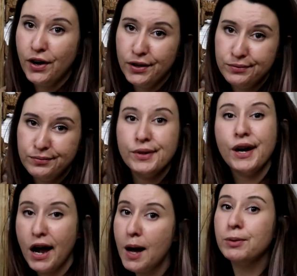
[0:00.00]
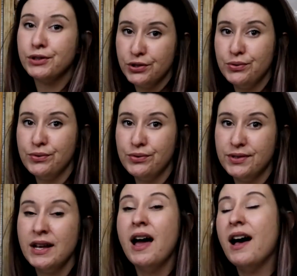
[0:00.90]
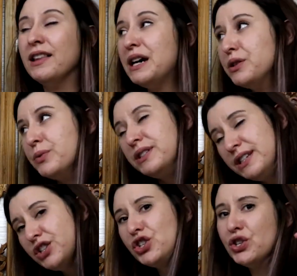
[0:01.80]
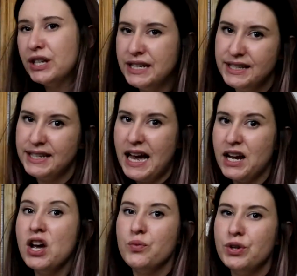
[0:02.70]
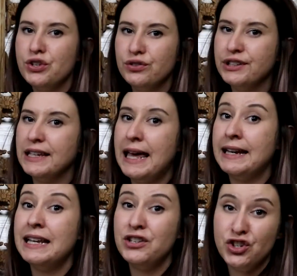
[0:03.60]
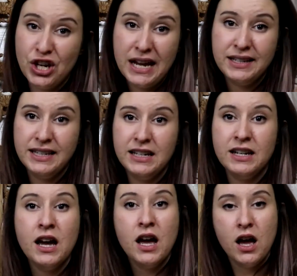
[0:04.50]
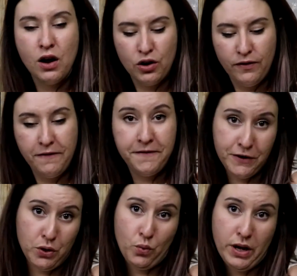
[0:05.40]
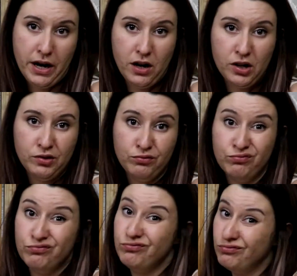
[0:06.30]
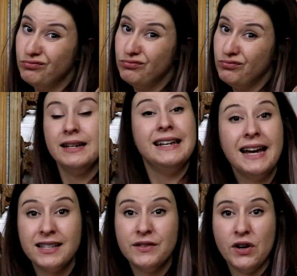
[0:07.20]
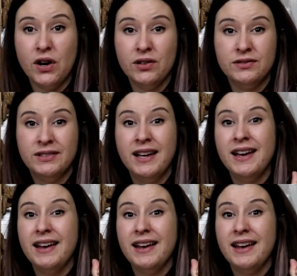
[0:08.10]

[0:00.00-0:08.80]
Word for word: all, cobbler's tools allow you additional insight when you're looking at enchanted footwear. Next of all,